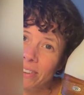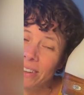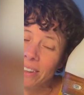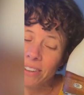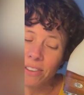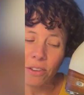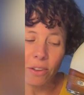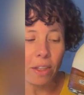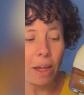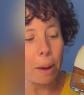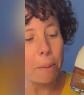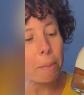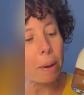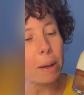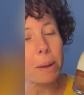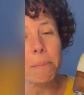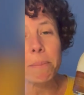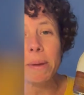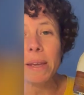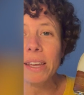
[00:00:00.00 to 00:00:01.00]
So that
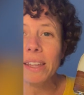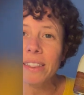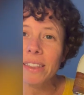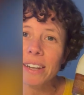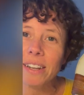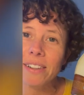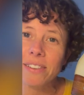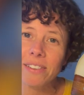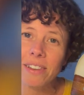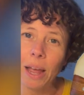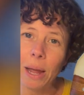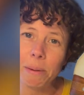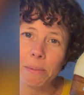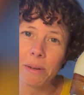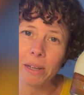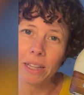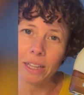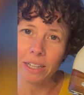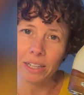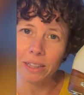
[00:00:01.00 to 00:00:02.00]
might mean that it's time to
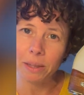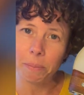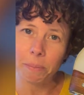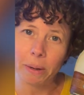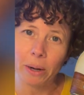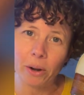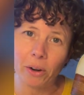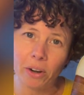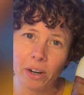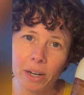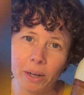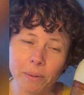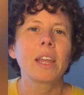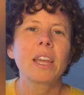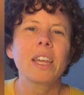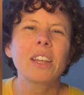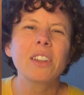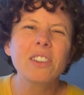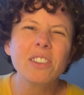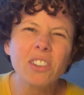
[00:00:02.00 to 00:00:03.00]
clean the bearing.
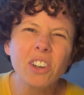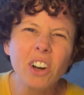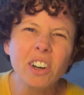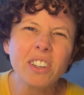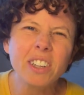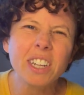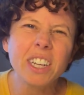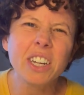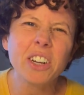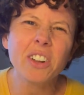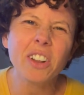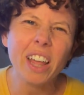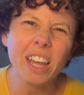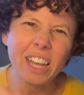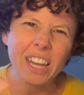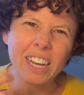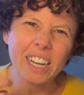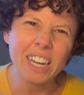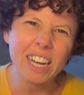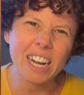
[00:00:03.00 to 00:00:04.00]
You'll start to hear like
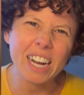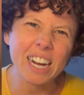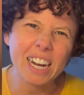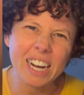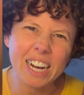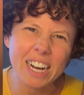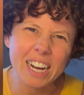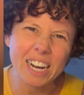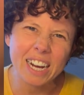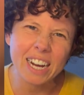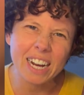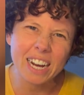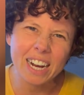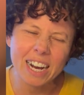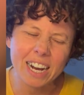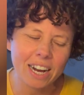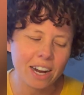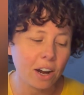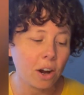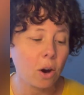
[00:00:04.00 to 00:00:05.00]
a
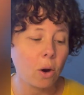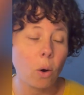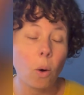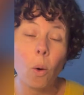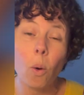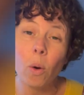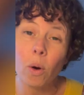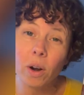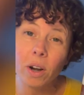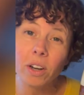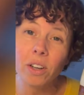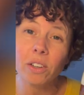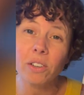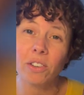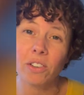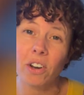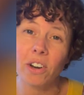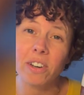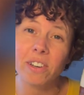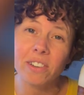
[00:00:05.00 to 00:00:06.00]
or you'll
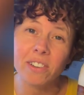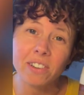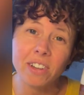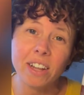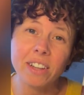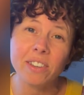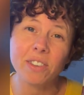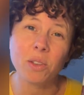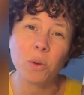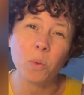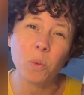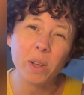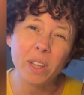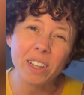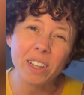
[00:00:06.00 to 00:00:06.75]
start to sense the wheel